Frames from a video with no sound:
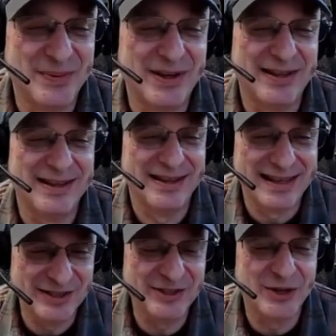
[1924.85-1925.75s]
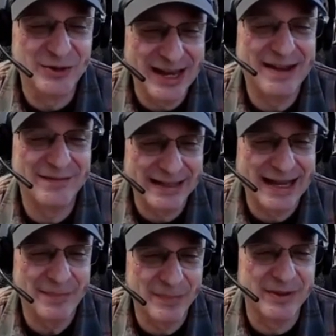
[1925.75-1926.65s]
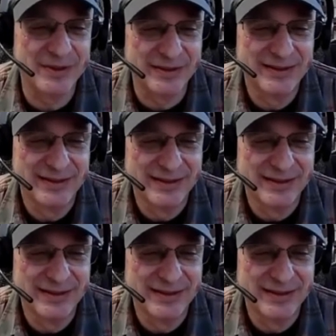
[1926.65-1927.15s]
But they don't have the capital.